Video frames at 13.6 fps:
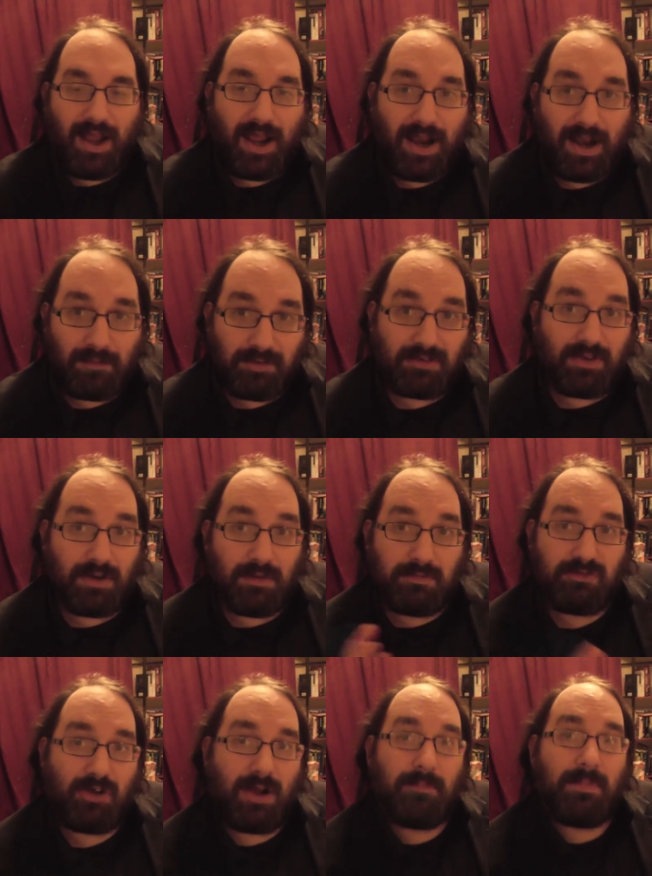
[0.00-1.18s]
and I'm just going to
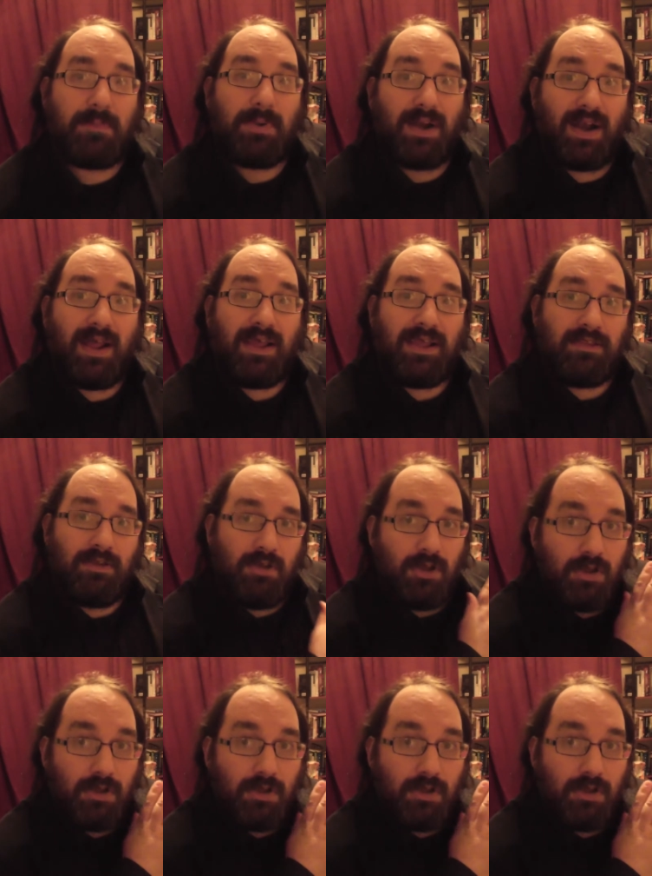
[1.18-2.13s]
try and be playing